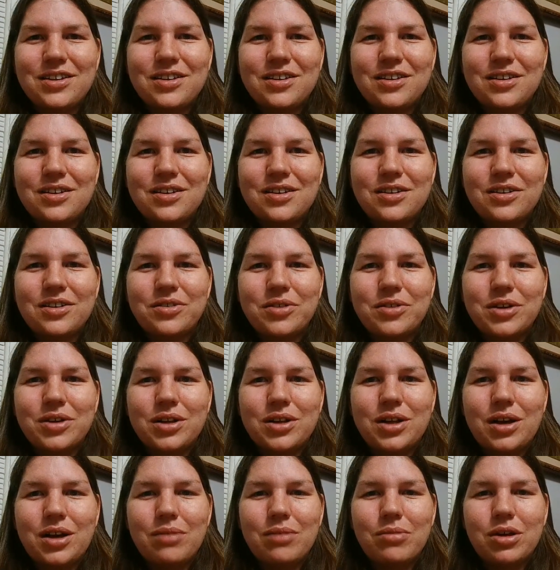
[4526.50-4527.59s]
All right. Well,
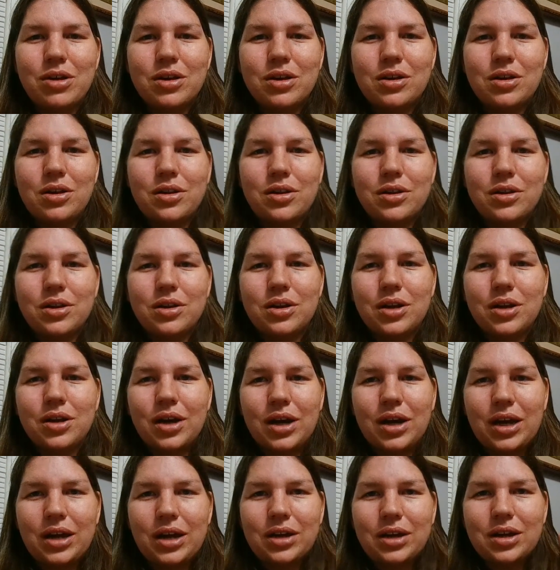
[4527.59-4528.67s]
I'm gonna call it a
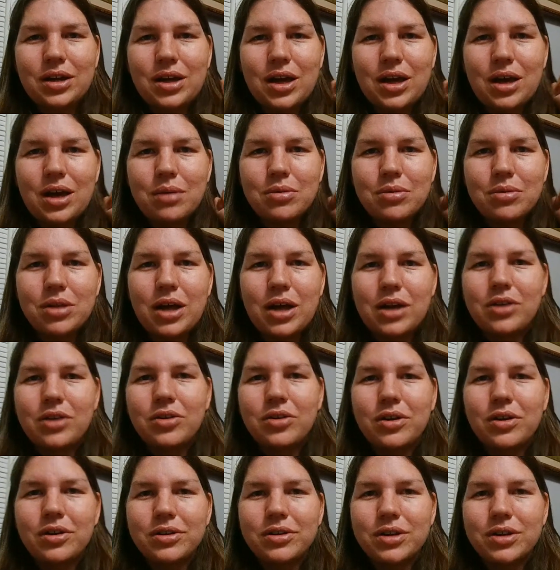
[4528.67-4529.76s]
night. I'm glad you
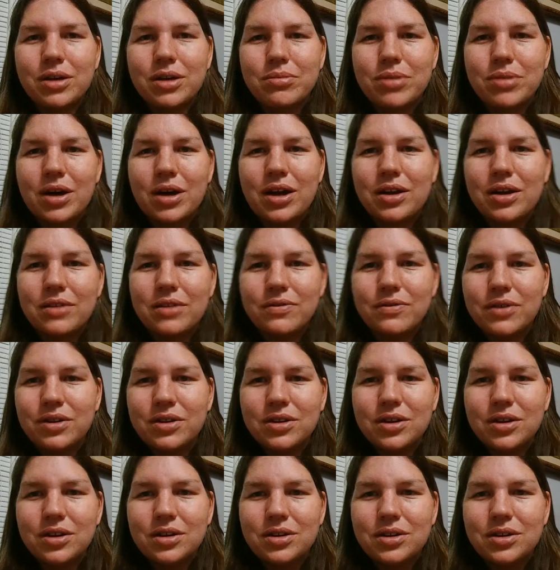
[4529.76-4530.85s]
all stopped by to
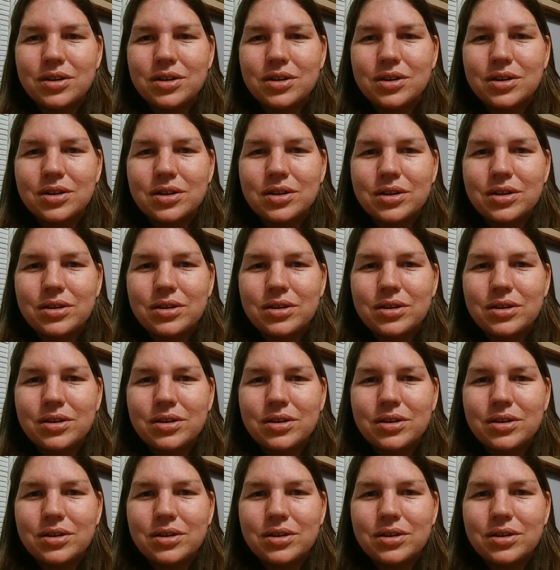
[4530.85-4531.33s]
visit. I